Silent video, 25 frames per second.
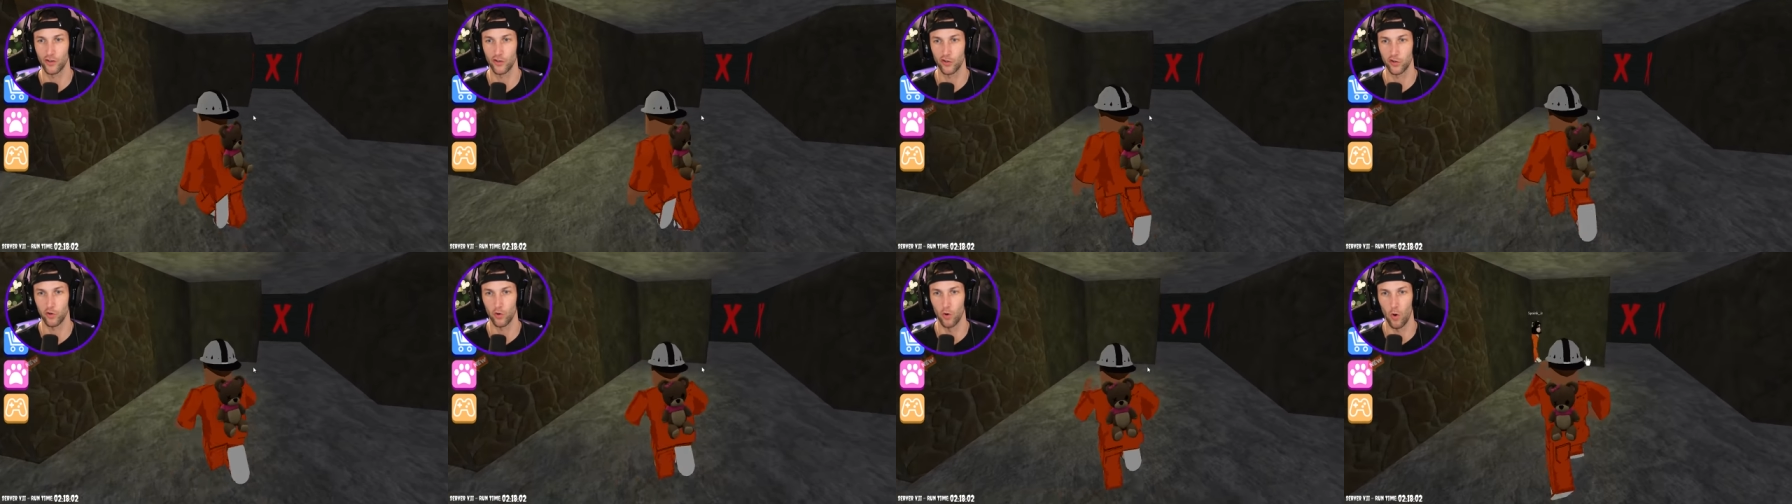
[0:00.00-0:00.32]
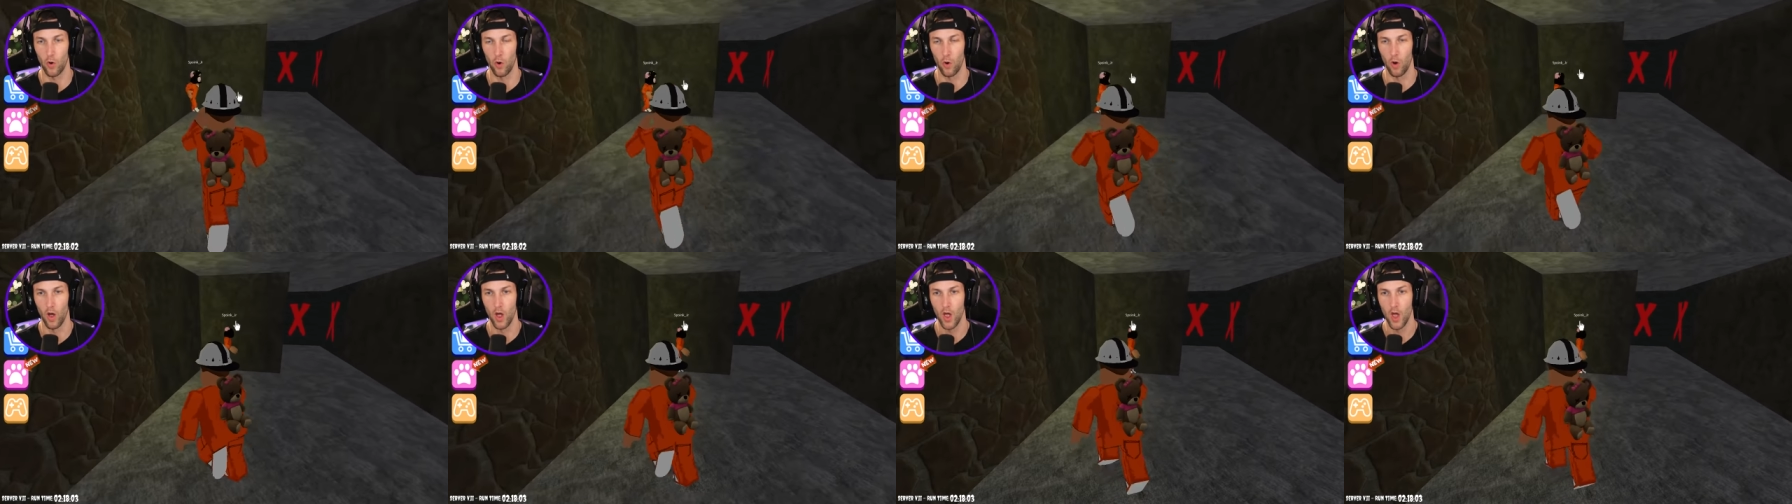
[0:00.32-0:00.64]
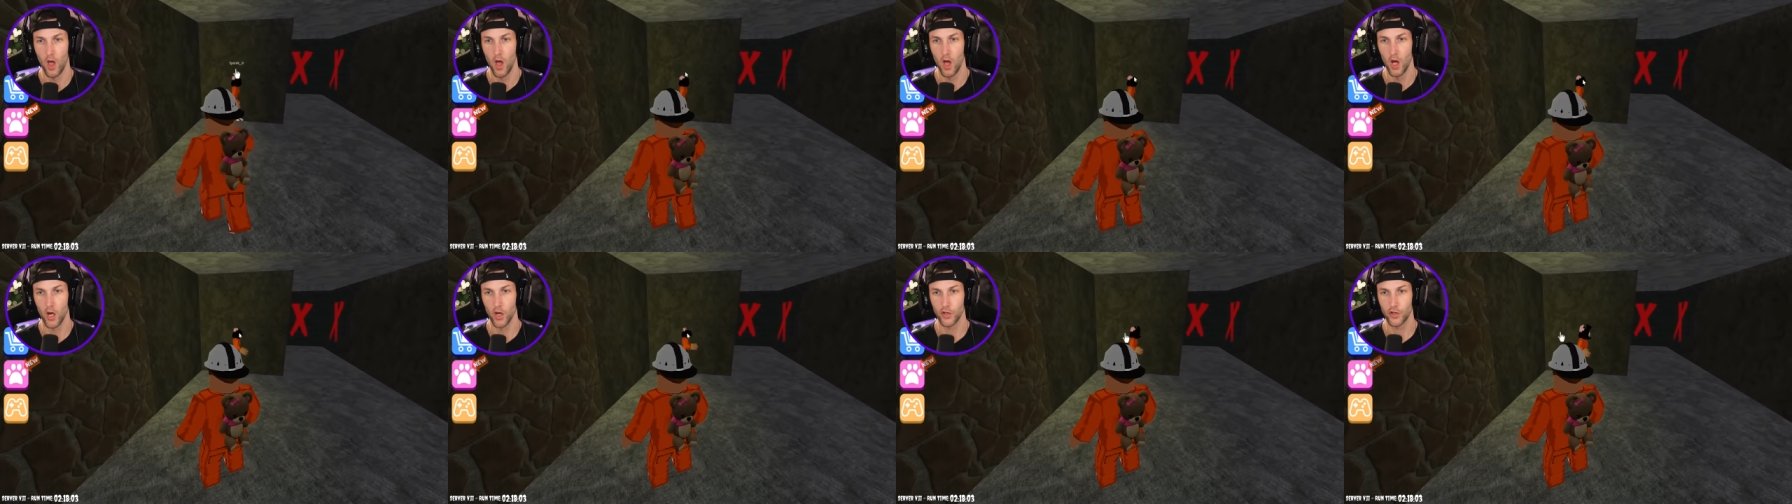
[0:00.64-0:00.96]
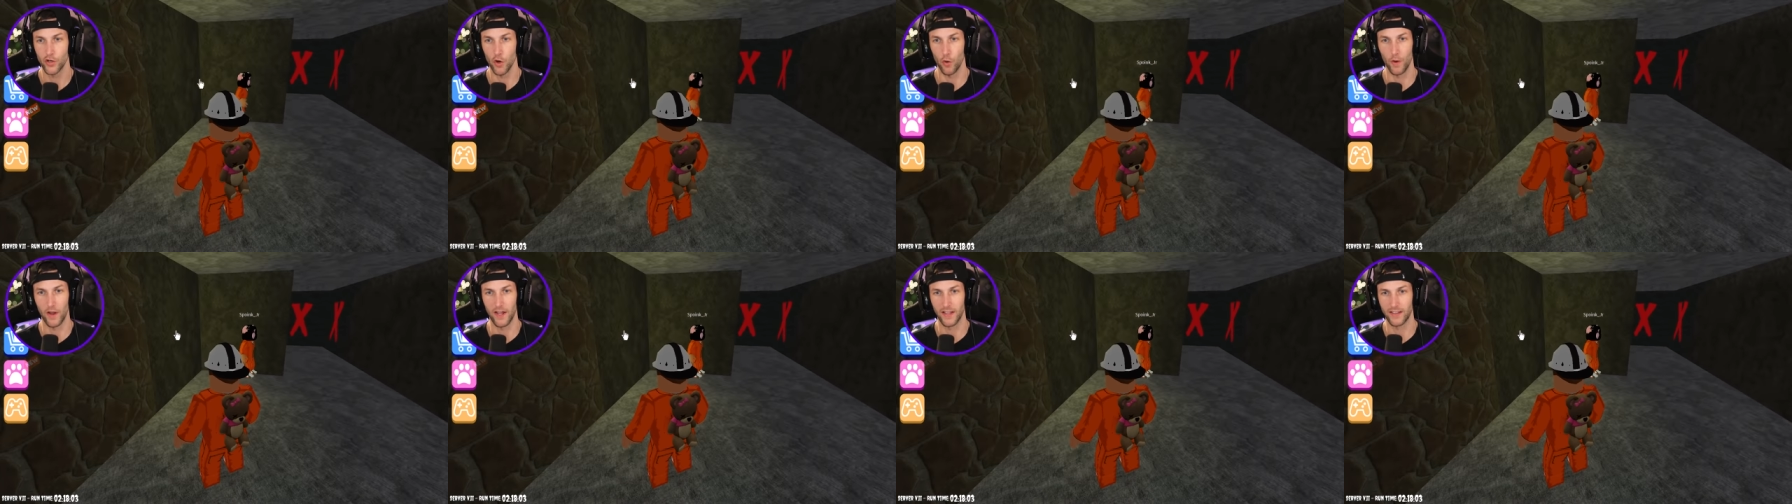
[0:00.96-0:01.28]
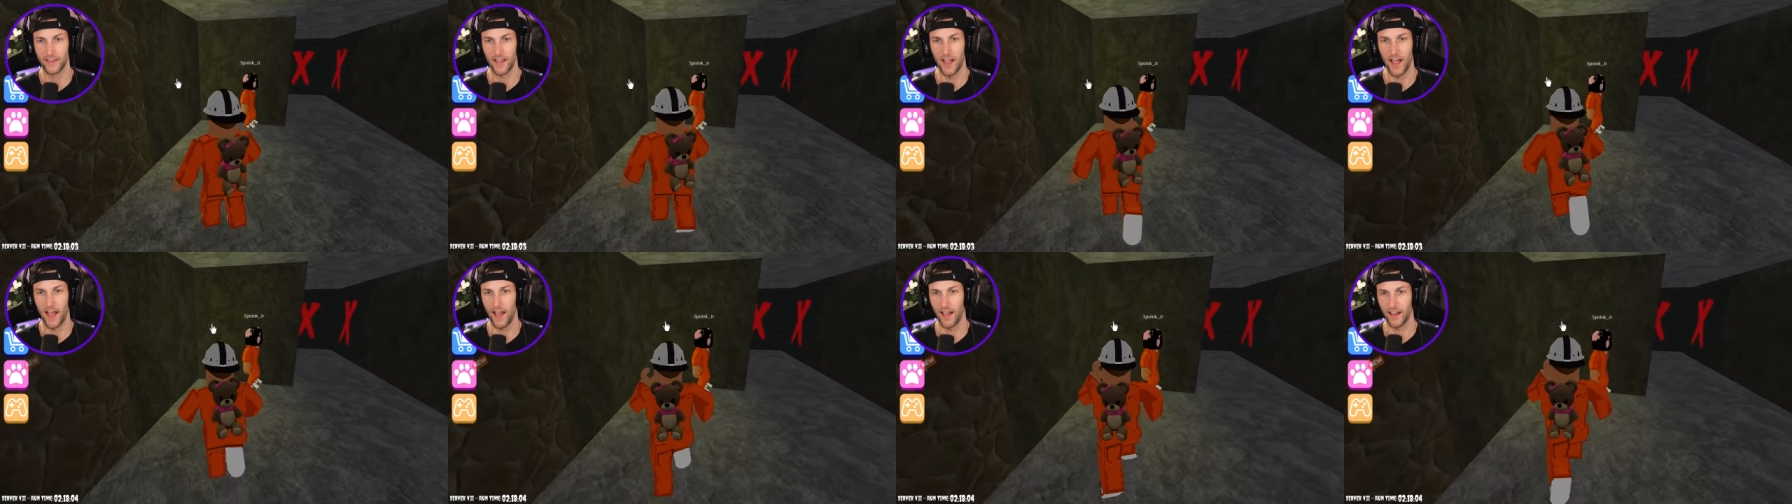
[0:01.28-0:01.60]
a troll. Don't
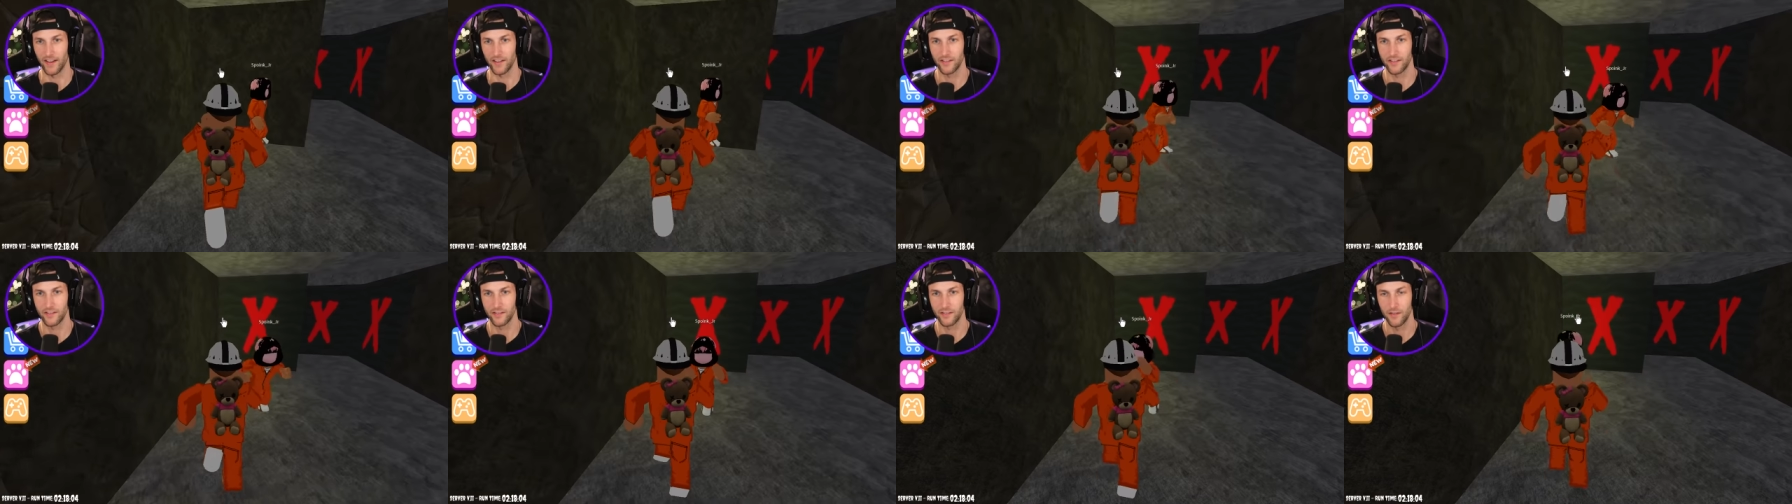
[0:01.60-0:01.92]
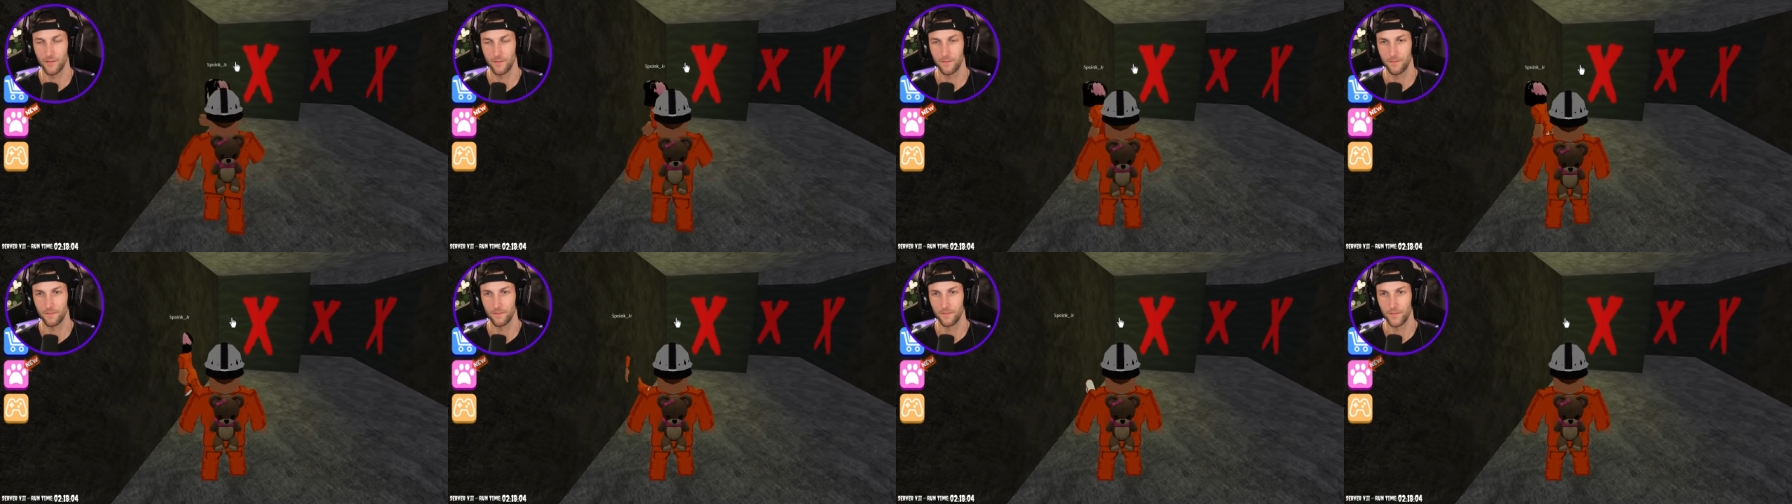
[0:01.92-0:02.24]
hit the X.